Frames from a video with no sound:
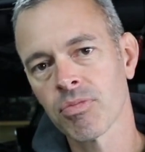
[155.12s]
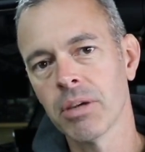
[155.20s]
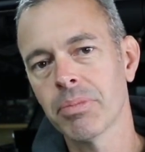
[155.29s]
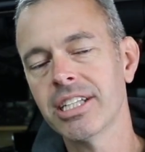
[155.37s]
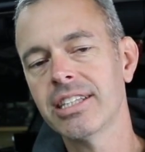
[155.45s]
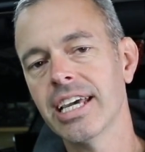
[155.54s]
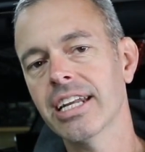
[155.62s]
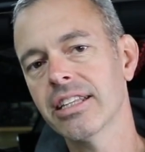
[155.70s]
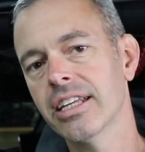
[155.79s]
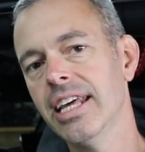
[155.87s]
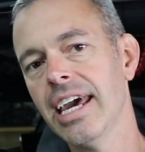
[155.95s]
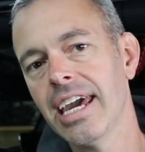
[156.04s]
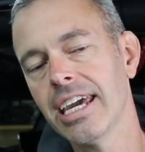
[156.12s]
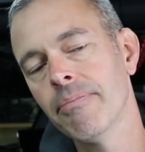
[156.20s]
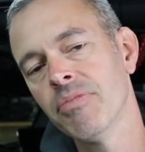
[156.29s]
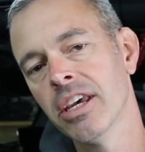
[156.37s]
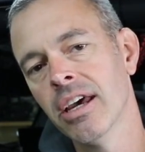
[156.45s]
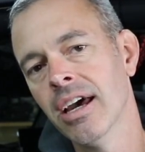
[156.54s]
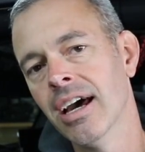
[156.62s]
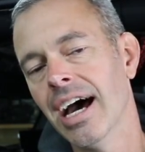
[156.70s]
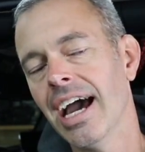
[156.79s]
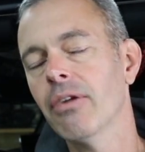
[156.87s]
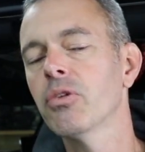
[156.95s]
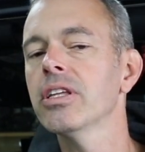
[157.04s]
But at the end of the day,
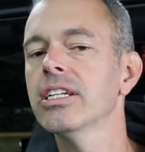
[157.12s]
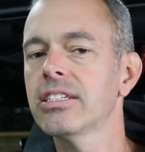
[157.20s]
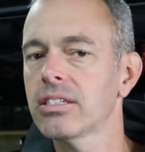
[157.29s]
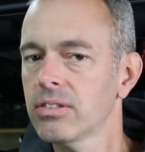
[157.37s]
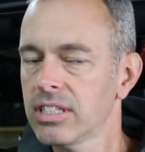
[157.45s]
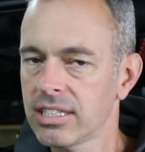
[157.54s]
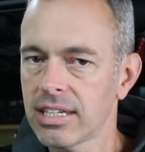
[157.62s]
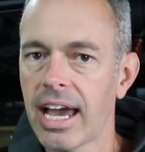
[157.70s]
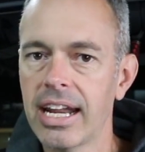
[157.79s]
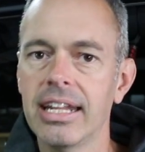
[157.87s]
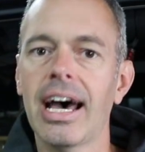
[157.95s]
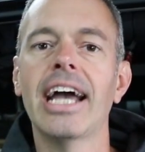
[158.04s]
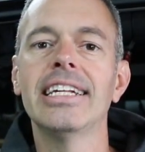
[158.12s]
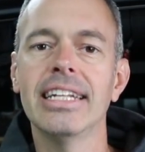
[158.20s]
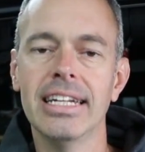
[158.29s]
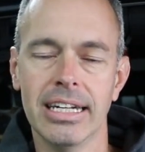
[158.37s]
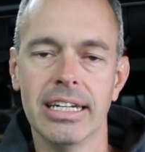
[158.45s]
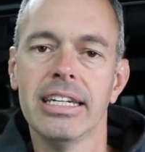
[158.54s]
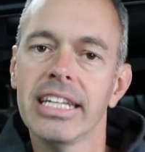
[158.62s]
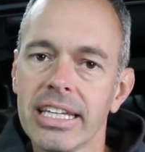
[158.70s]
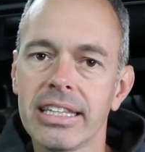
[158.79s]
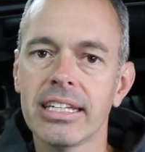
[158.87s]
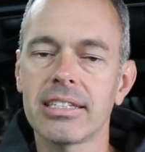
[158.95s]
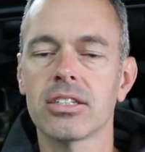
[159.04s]
I really just decided I didn't
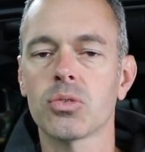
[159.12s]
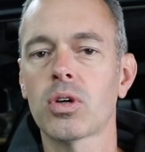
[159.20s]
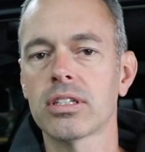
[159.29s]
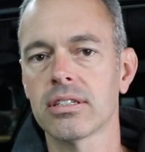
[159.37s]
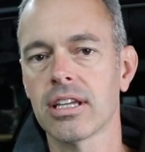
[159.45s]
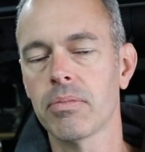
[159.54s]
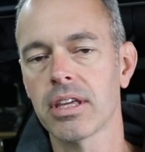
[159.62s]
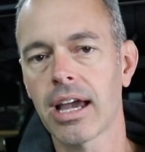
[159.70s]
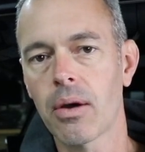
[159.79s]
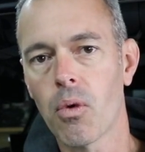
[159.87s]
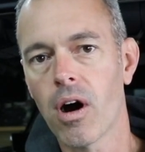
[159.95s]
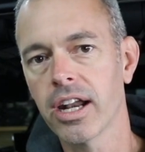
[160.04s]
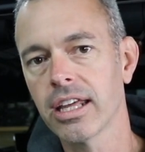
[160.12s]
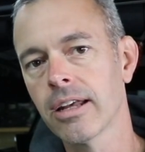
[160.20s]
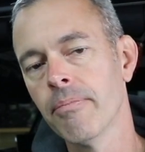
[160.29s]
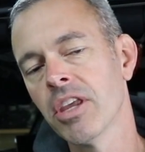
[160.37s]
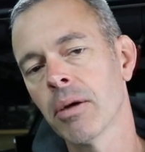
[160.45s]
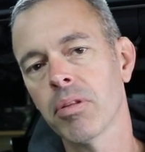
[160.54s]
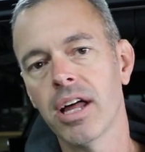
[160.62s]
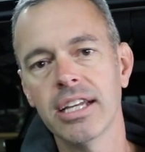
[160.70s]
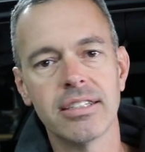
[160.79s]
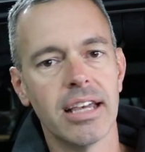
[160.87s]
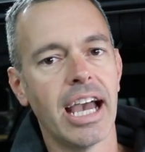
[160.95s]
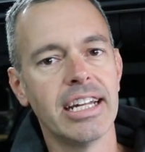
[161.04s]
need this. This wasn't something I wanted.
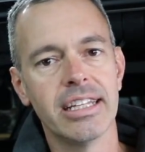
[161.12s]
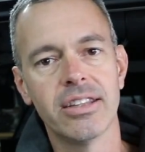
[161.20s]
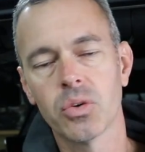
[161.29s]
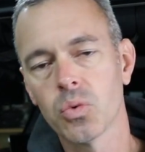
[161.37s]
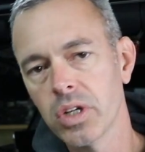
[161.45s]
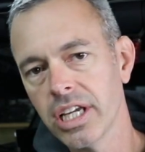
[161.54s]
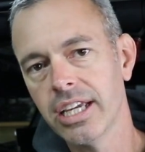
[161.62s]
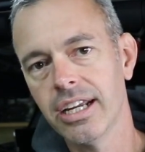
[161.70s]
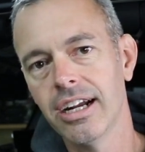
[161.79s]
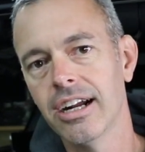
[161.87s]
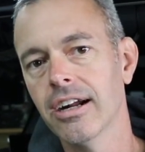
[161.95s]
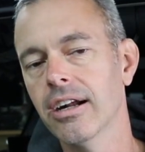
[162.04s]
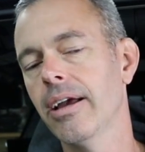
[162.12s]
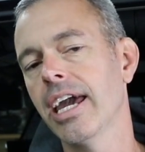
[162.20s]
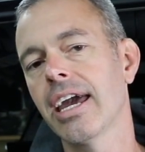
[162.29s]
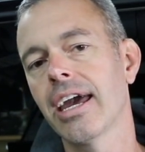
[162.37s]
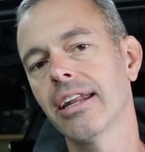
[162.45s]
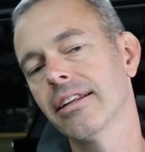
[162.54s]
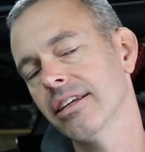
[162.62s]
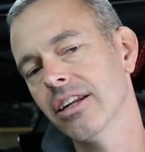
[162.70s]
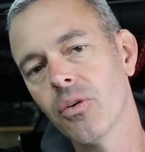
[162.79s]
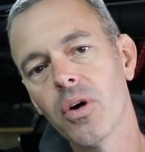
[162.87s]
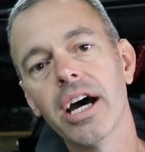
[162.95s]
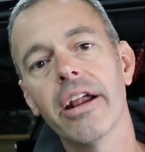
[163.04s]
Plus, I did the re-gear, and you
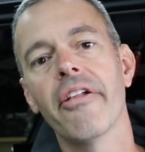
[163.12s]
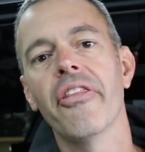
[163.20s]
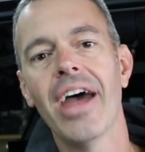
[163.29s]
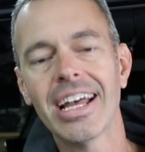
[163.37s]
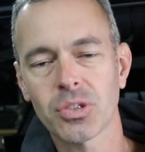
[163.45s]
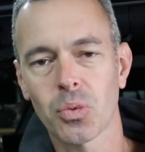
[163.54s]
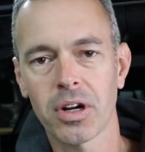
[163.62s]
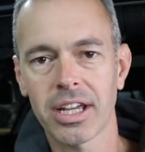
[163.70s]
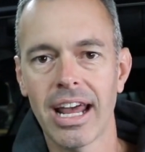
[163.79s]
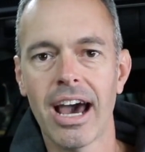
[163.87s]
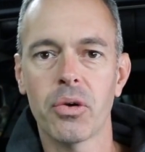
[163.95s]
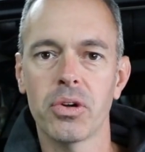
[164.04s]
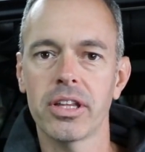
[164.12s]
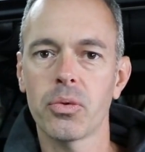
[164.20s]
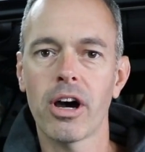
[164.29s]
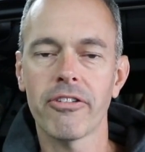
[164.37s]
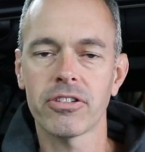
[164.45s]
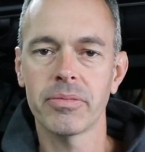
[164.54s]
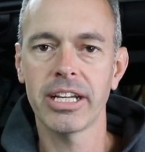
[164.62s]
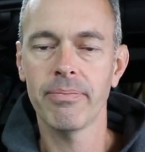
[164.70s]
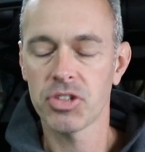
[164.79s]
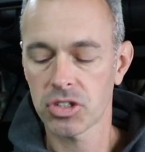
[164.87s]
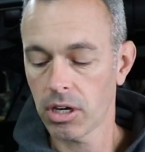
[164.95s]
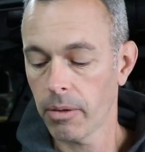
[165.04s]
know what? That's working out really well for me.
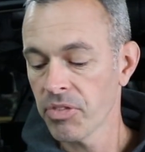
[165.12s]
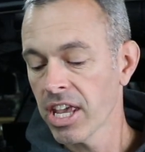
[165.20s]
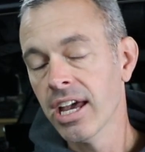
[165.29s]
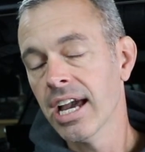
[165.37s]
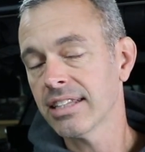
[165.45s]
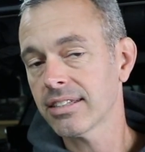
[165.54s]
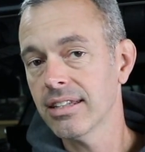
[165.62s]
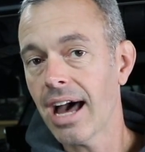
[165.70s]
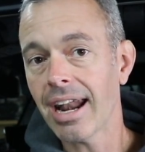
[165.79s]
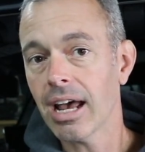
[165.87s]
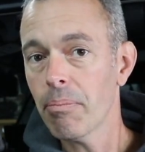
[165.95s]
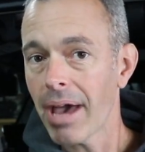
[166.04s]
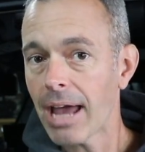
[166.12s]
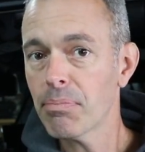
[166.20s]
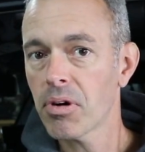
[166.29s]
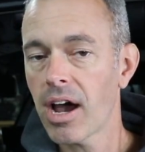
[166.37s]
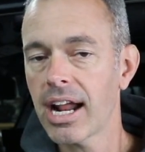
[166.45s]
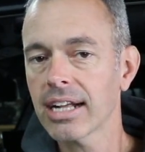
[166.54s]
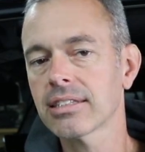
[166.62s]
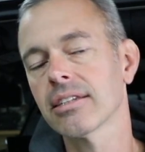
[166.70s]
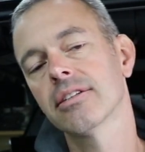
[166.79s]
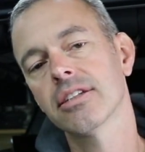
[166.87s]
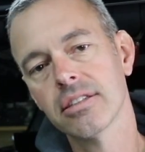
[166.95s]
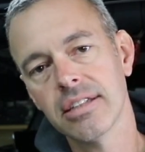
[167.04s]
So it's not a bad product,
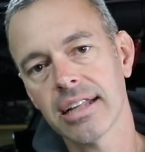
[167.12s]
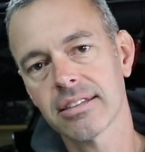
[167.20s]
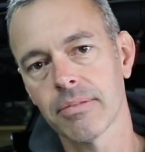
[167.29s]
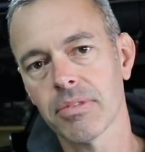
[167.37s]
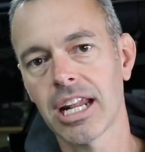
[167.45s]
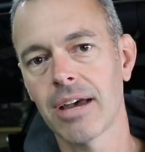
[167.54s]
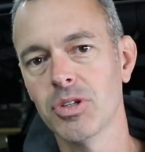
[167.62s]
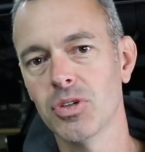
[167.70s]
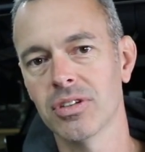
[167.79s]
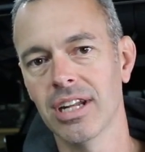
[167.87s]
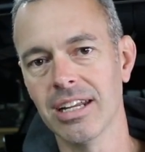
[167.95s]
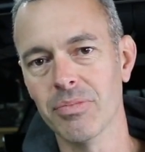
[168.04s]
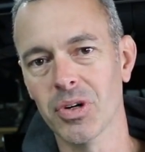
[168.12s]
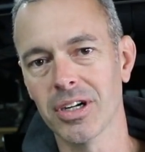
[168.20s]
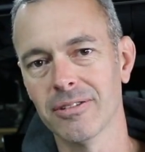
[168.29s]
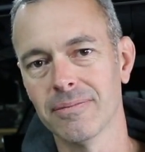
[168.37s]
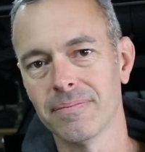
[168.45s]
just not something I'm using anymore.